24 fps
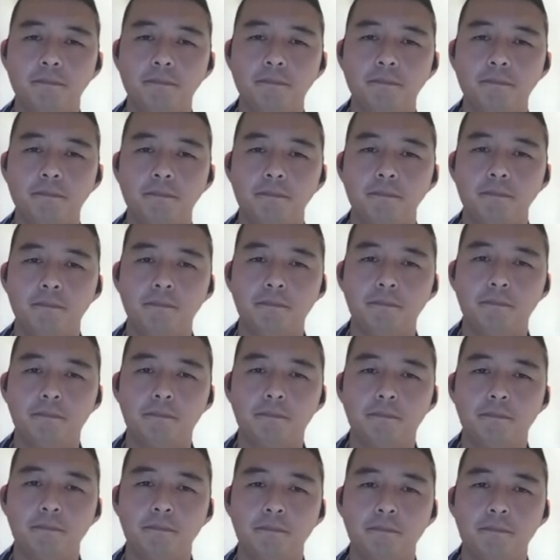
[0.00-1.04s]

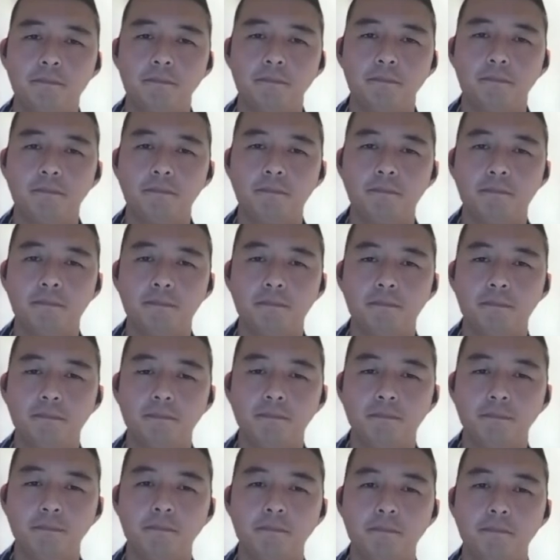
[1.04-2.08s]

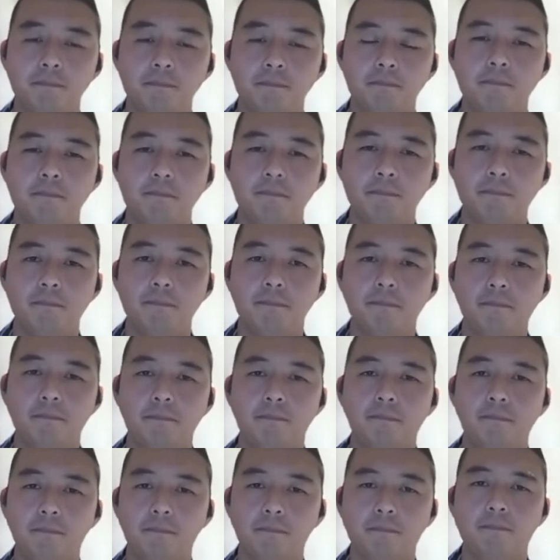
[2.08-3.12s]

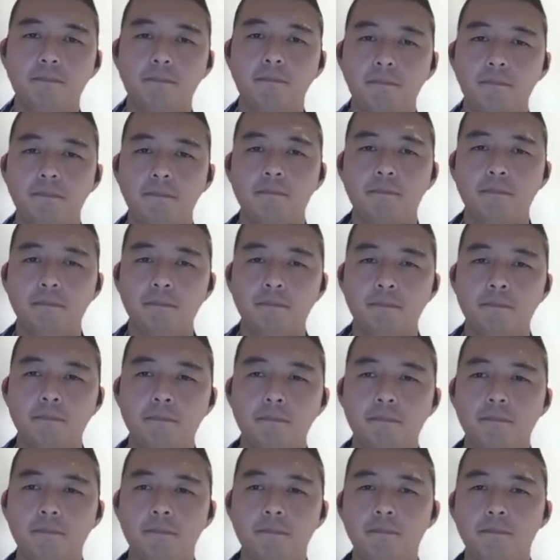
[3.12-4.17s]

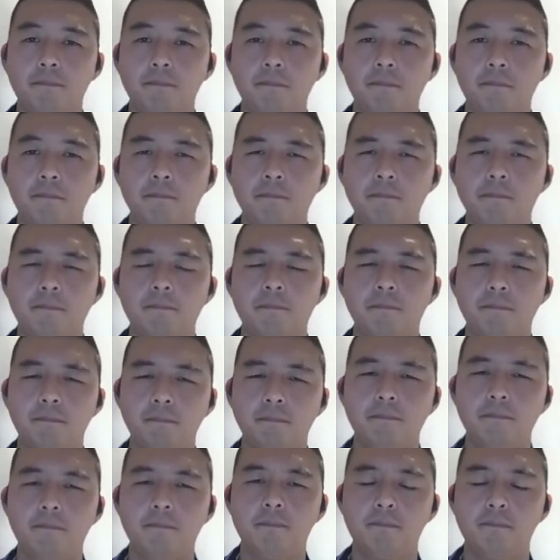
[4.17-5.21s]

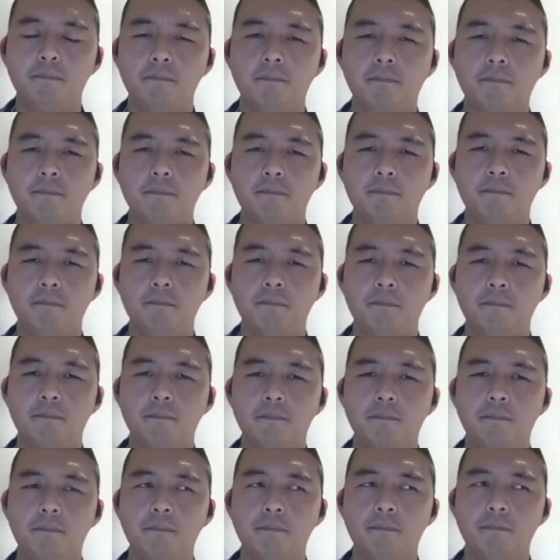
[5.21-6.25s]

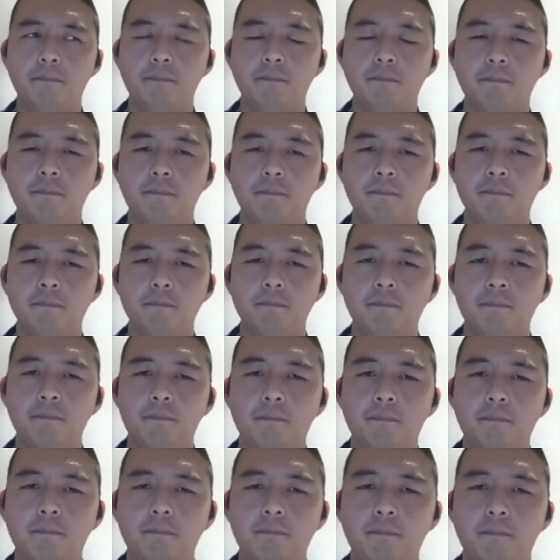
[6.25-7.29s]

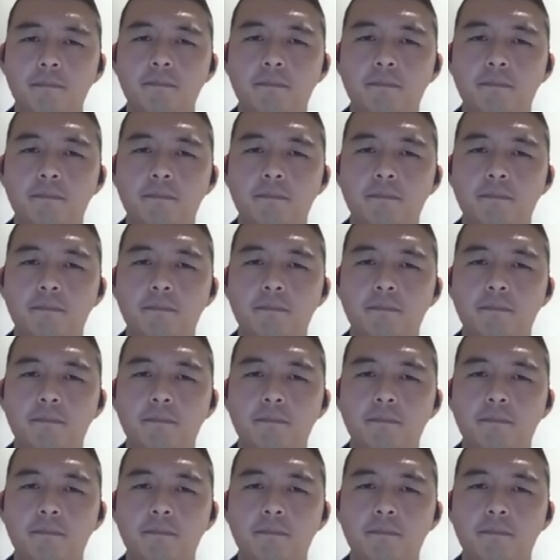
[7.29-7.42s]
No words are spoken by the person on screen.